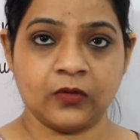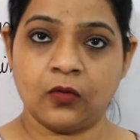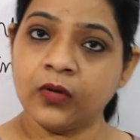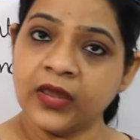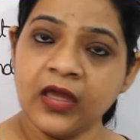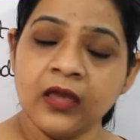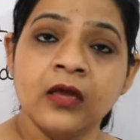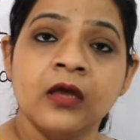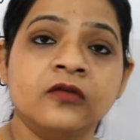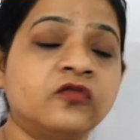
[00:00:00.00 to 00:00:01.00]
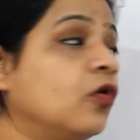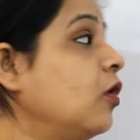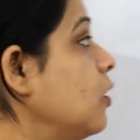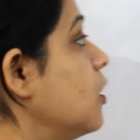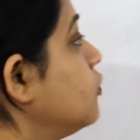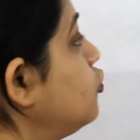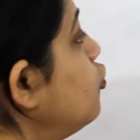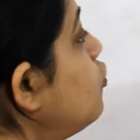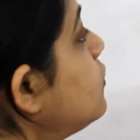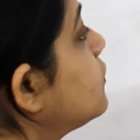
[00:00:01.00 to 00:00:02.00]
Okay, so
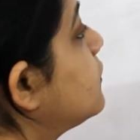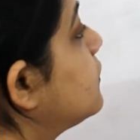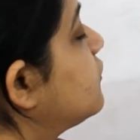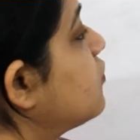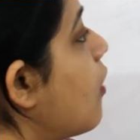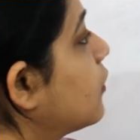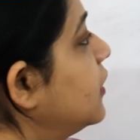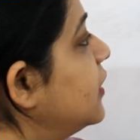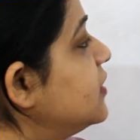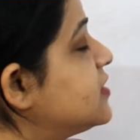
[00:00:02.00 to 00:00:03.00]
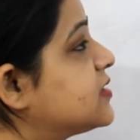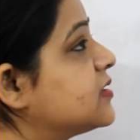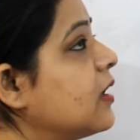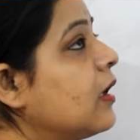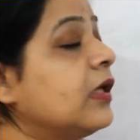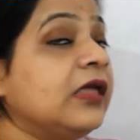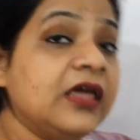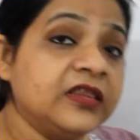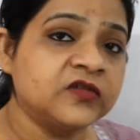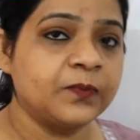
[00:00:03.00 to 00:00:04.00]
2 chocolates
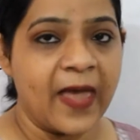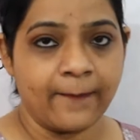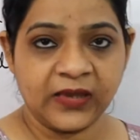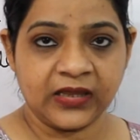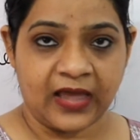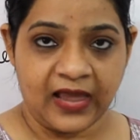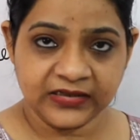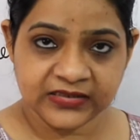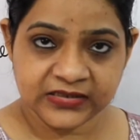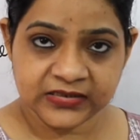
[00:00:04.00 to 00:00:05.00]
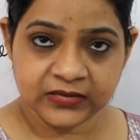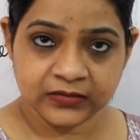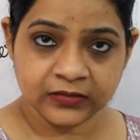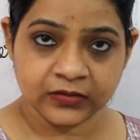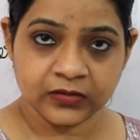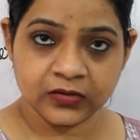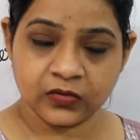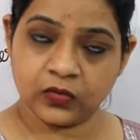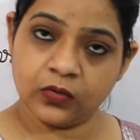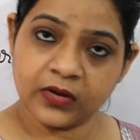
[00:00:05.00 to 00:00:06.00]
each baby gets.
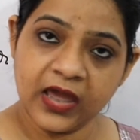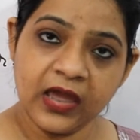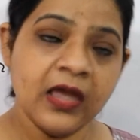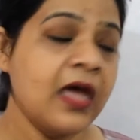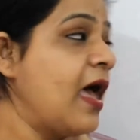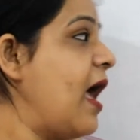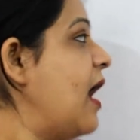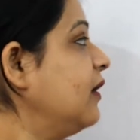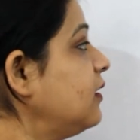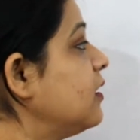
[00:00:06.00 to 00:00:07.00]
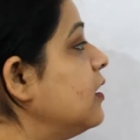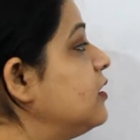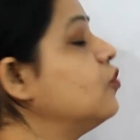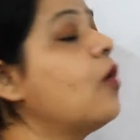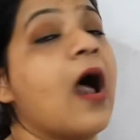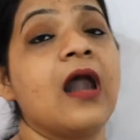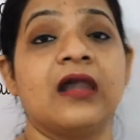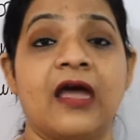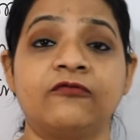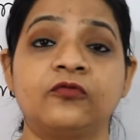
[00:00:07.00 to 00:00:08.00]
Okay, and you are
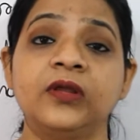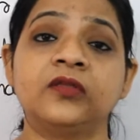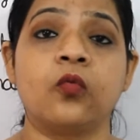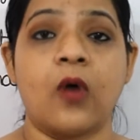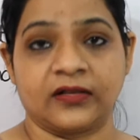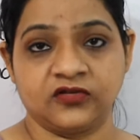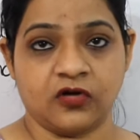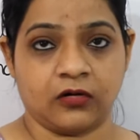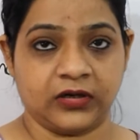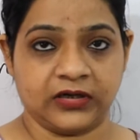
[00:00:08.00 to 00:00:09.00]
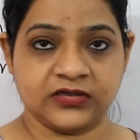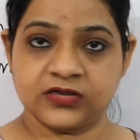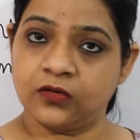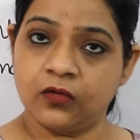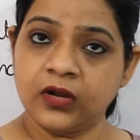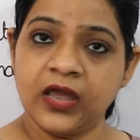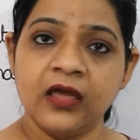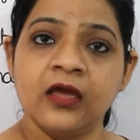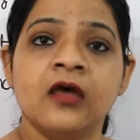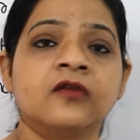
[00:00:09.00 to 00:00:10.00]
left with 1 chocolate. Okay,
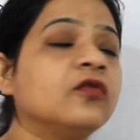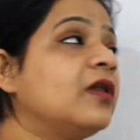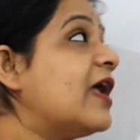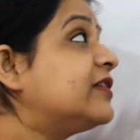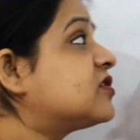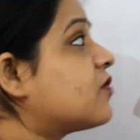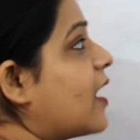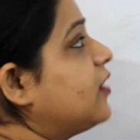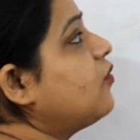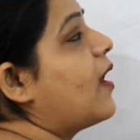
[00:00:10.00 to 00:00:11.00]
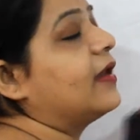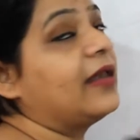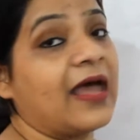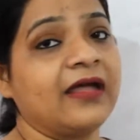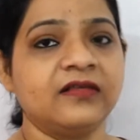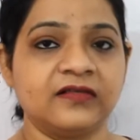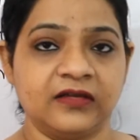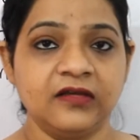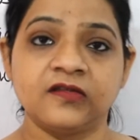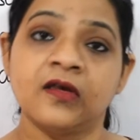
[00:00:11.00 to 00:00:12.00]
so let's try to analyze
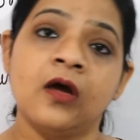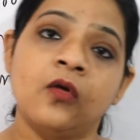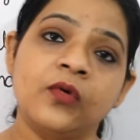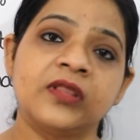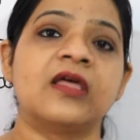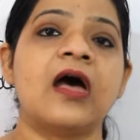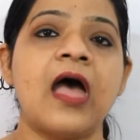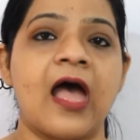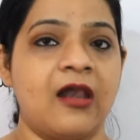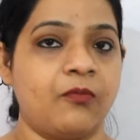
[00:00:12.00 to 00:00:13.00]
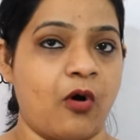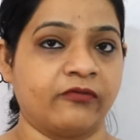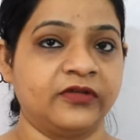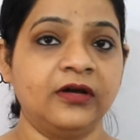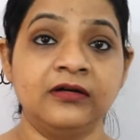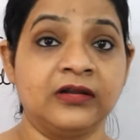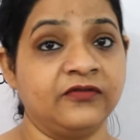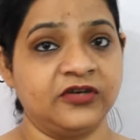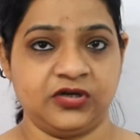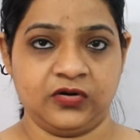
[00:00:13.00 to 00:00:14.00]
this with the help of the
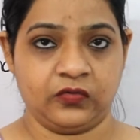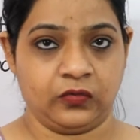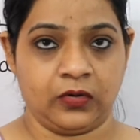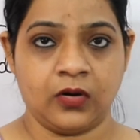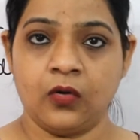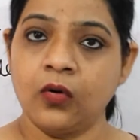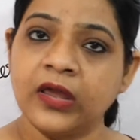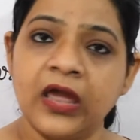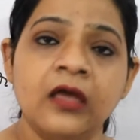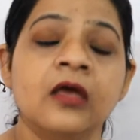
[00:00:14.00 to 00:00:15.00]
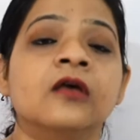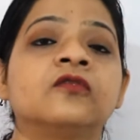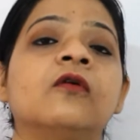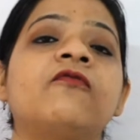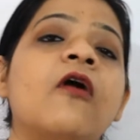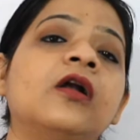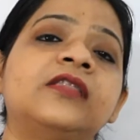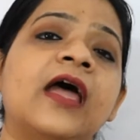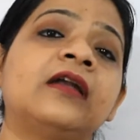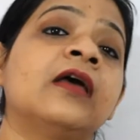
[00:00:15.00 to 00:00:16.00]
division rule. Okay, so for
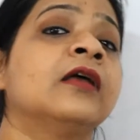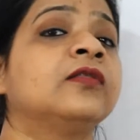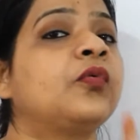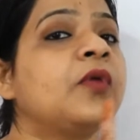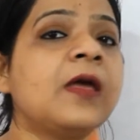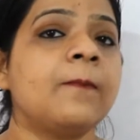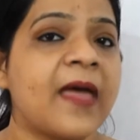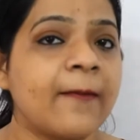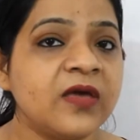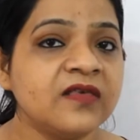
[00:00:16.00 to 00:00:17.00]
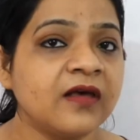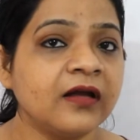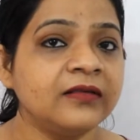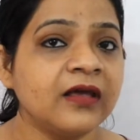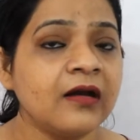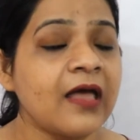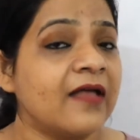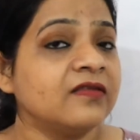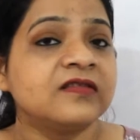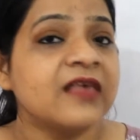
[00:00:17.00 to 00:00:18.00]
that 3 babies are there
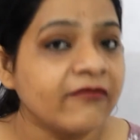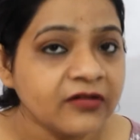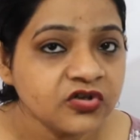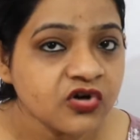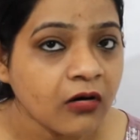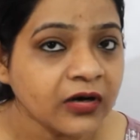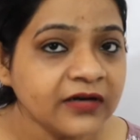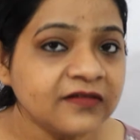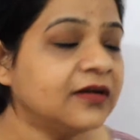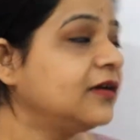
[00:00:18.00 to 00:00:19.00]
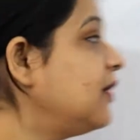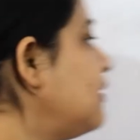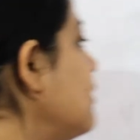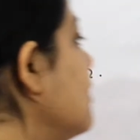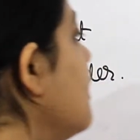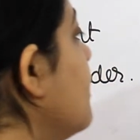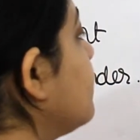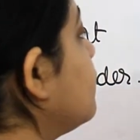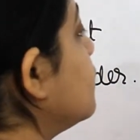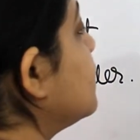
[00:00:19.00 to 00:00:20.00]
and 7 chocolates are there.
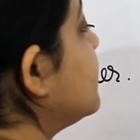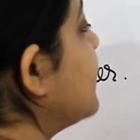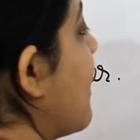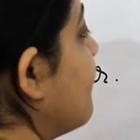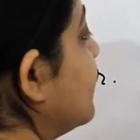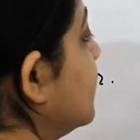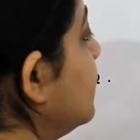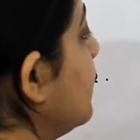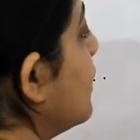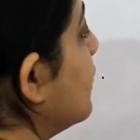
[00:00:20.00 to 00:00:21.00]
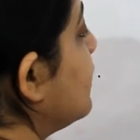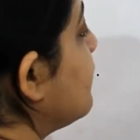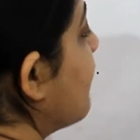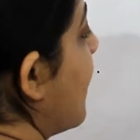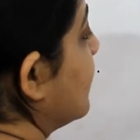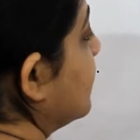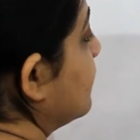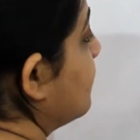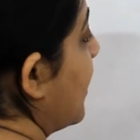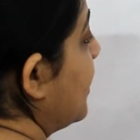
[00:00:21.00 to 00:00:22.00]
So 7
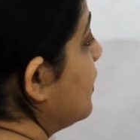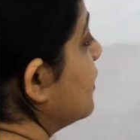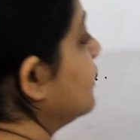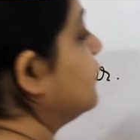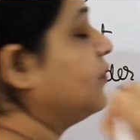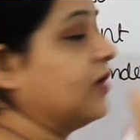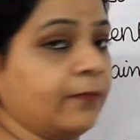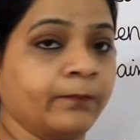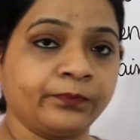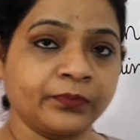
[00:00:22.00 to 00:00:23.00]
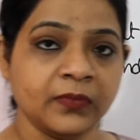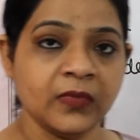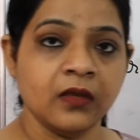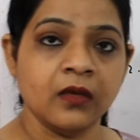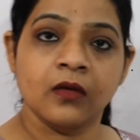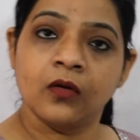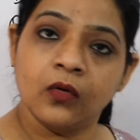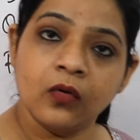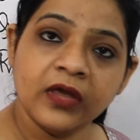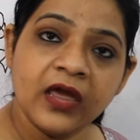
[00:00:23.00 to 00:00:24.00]
divided by 3.
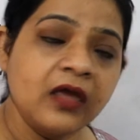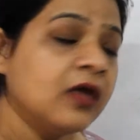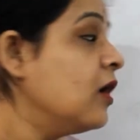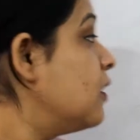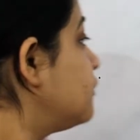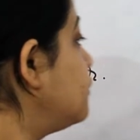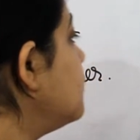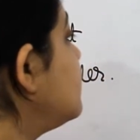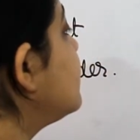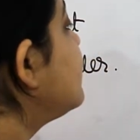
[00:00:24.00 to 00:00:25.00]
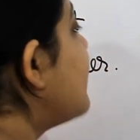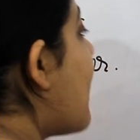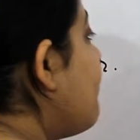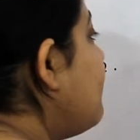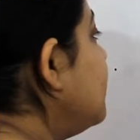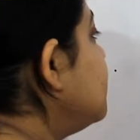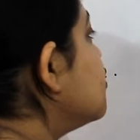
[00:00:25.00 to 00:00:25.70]
Okay, so 7